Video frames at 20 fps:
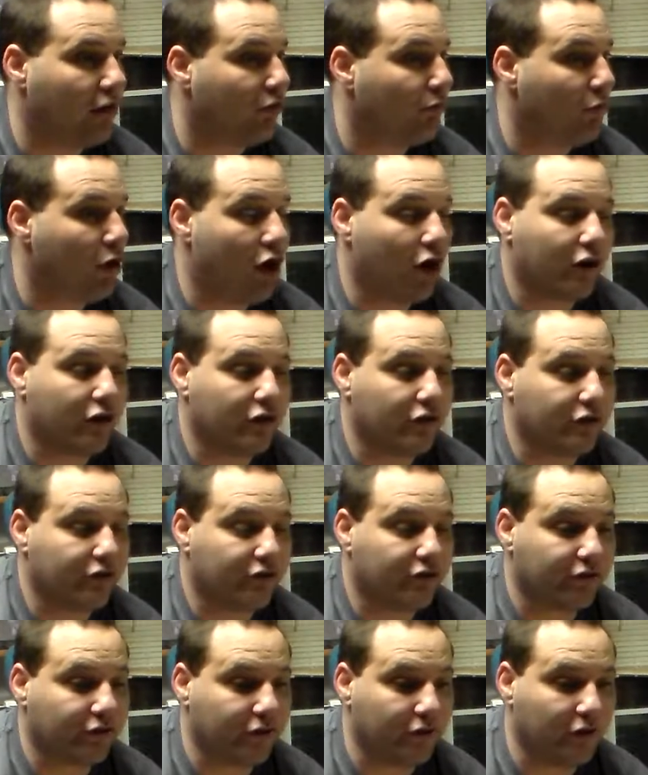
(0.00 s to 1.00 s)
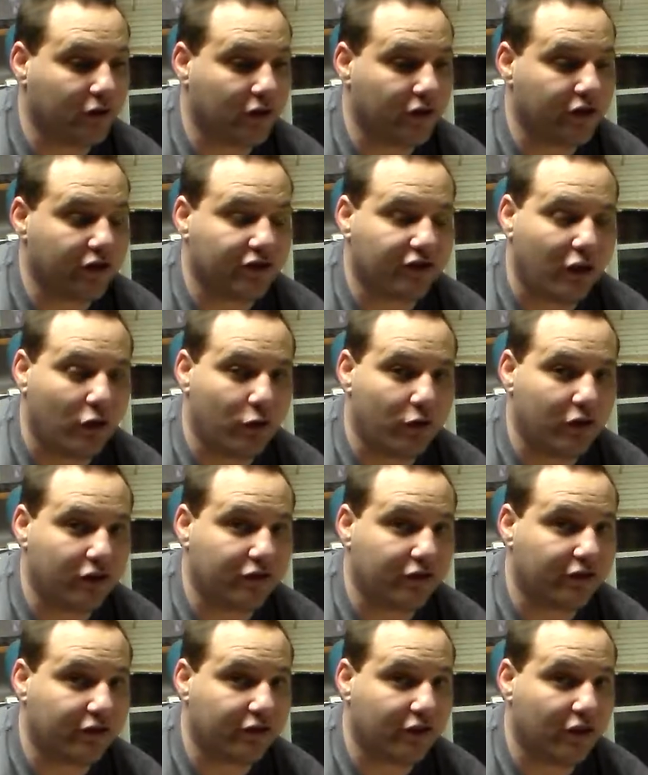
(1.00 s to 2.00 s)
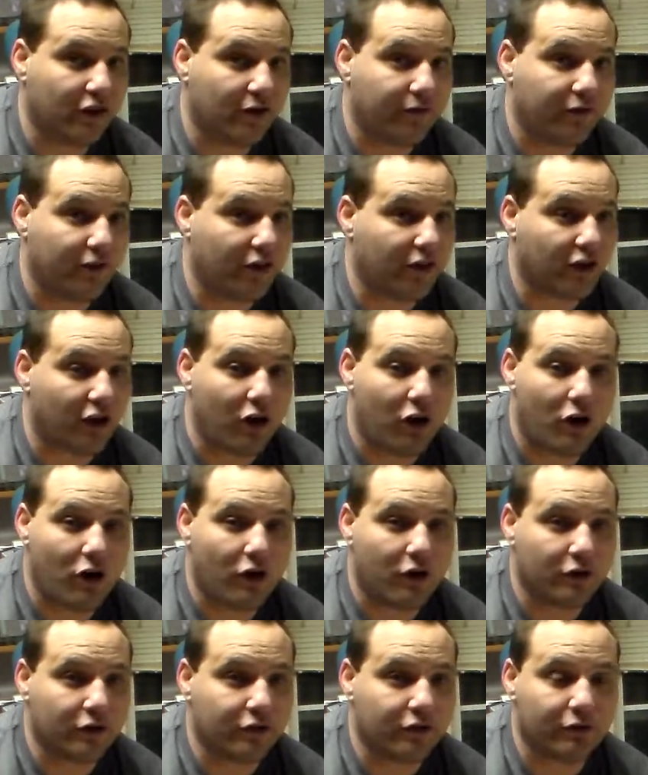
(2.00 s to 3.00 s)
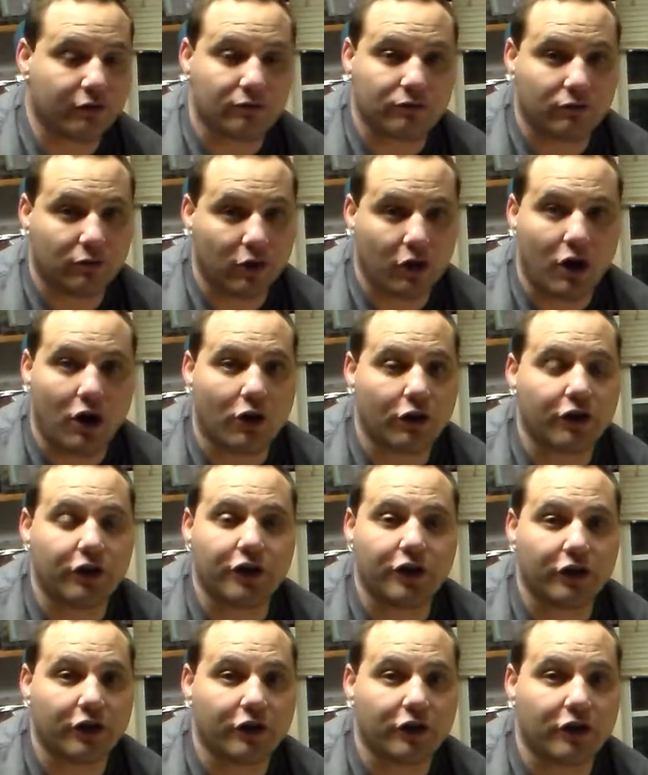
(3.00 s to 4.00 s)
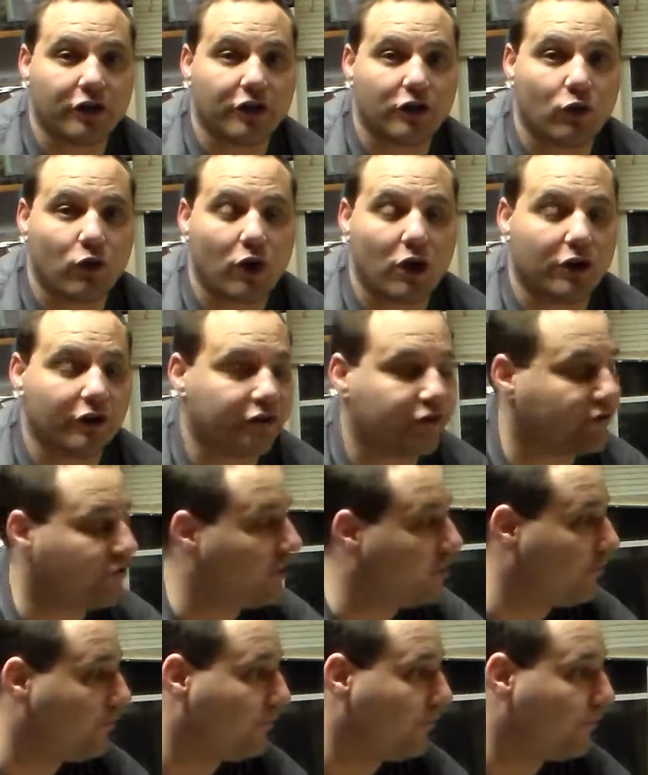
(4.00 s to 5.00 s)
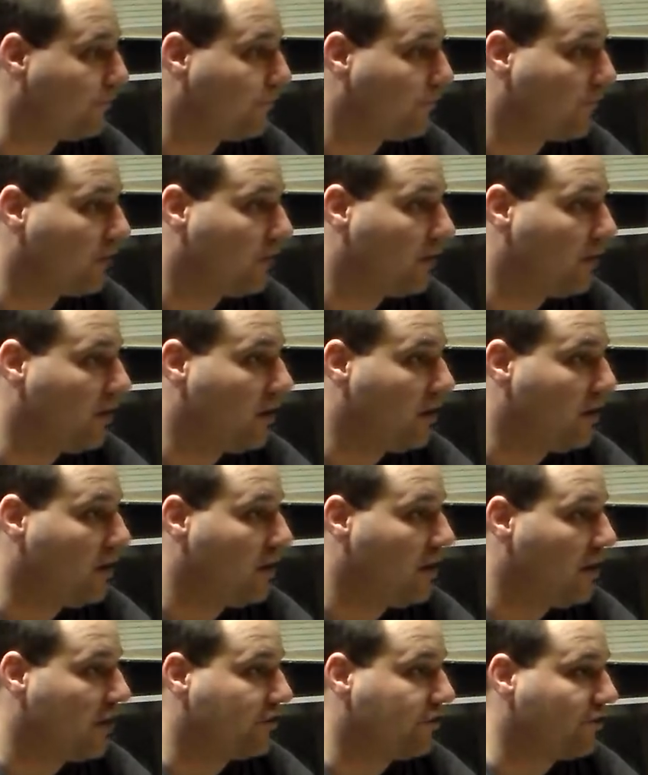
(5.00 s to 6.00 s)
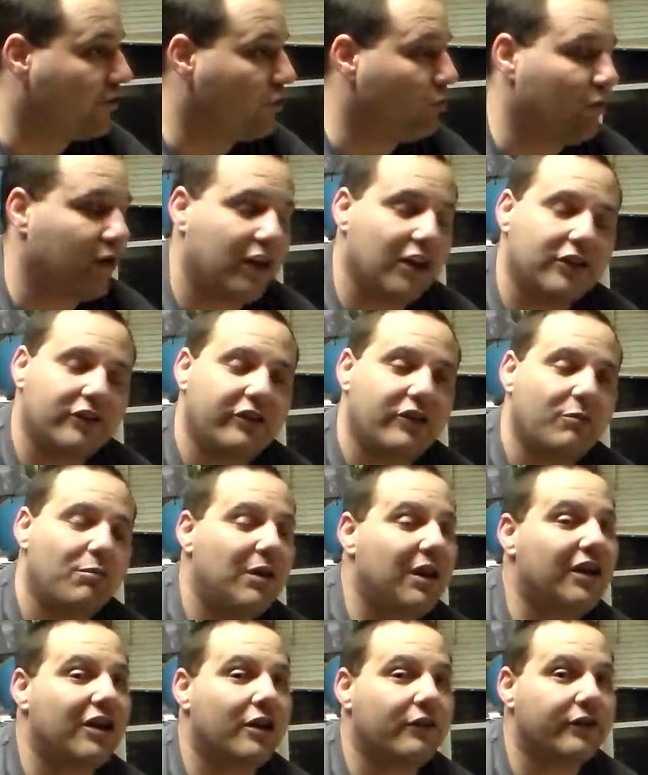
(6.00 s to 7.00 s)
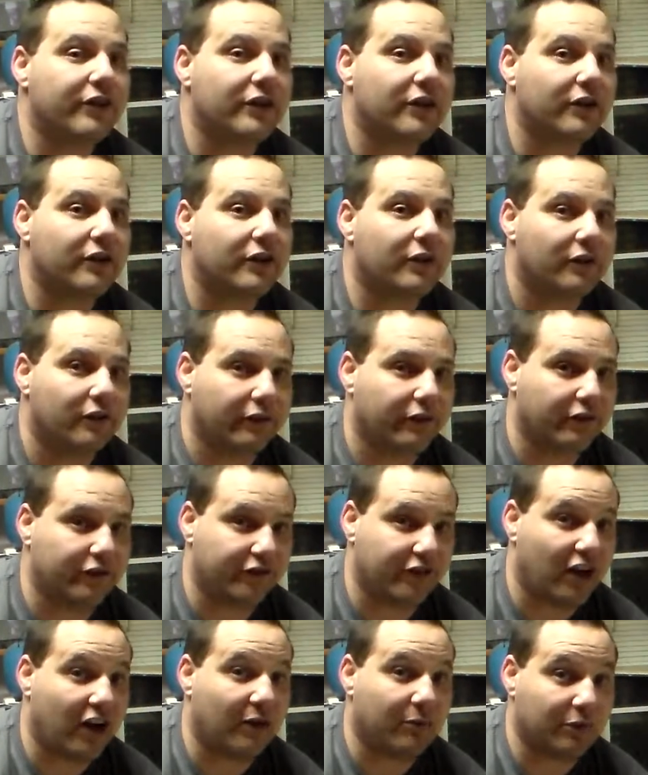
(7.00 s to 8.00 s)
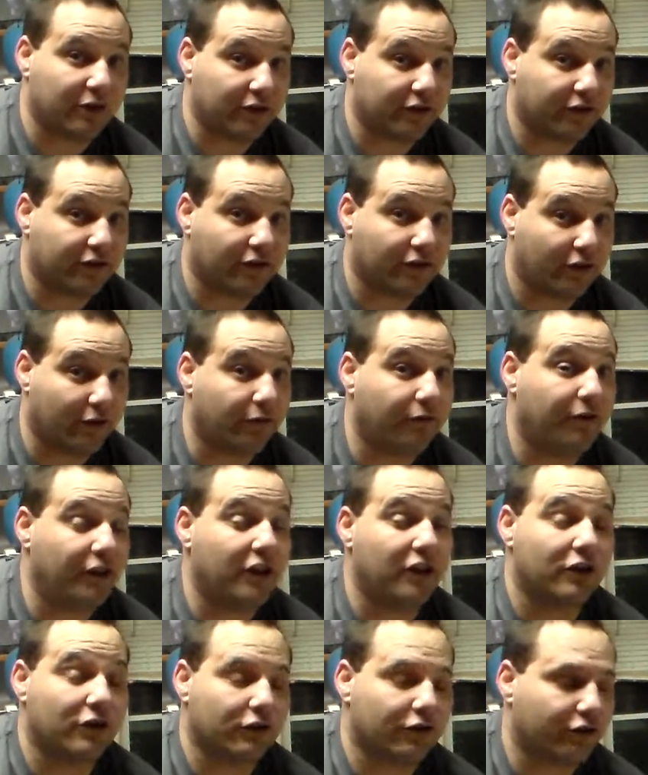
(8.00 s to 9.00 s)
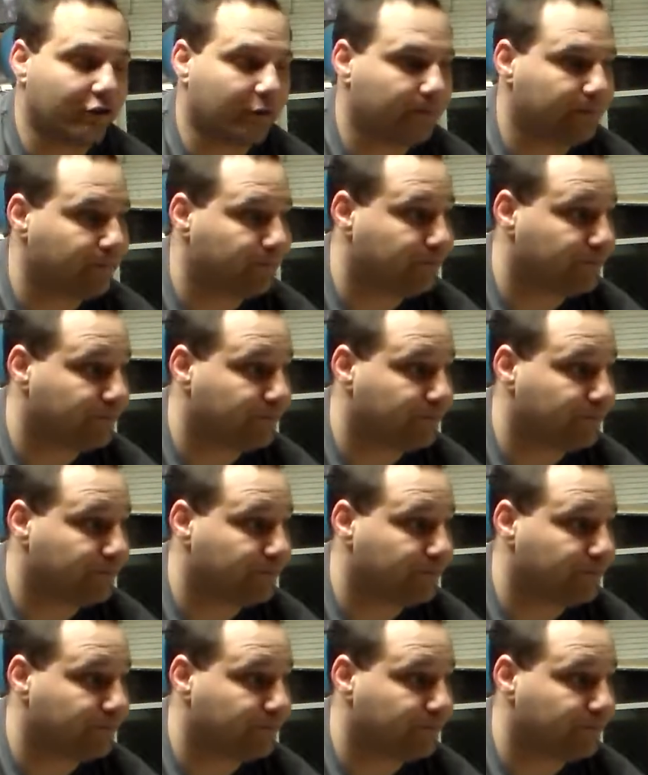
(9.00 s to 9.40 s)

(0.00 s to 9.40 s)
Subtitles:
The markers and the tokens and stuff and the cards are all good quality stuff. And so we get to the meat of it, the zombies, the figures.